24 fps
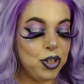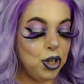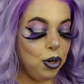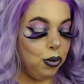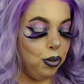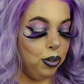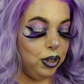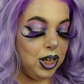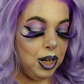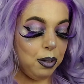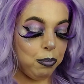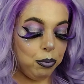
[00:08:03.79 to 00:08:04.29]

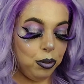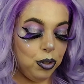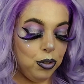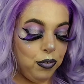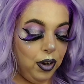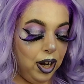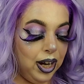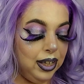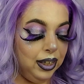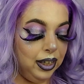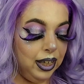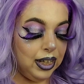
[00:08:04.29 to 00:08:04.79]
Totally approved.
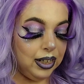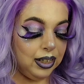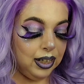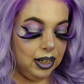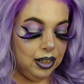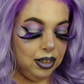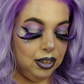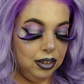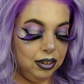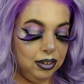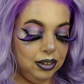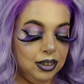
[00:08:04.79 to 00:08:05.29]
I like,
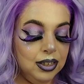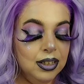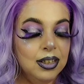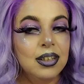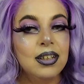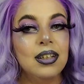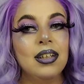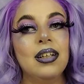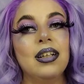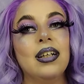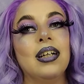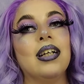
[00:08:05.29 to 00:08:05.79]
oh,
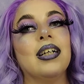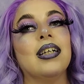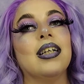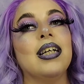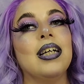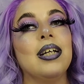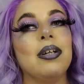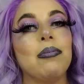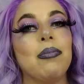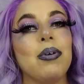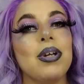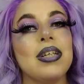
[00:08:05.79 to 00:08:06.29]
I
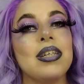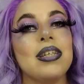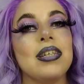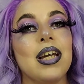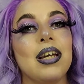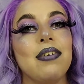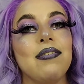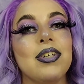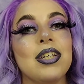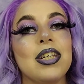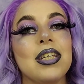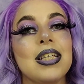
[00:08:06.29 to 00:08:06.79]
can't wait to
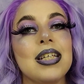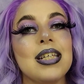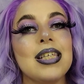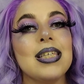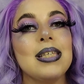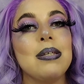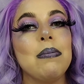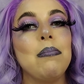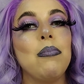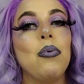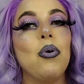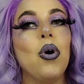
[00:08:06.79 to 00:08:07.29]
dive into this
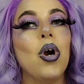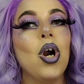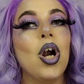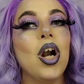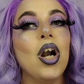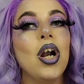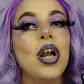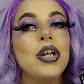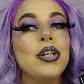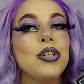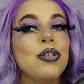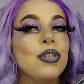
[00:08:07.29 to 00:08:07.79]
some
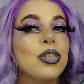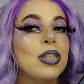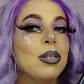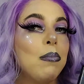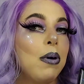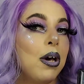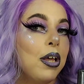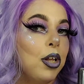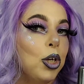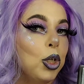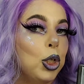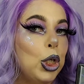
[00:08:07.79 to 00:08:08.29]
more and do
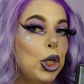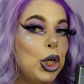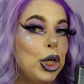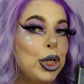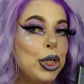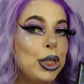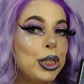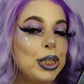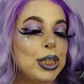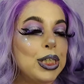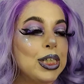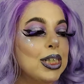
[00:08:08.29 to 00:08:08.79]
some other
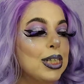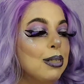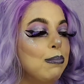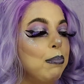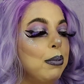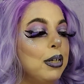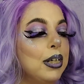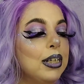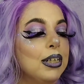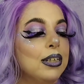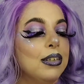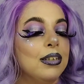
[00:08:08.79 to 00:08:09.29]
looks,
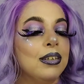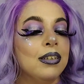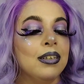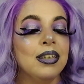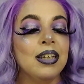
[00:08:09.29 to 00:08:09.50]
but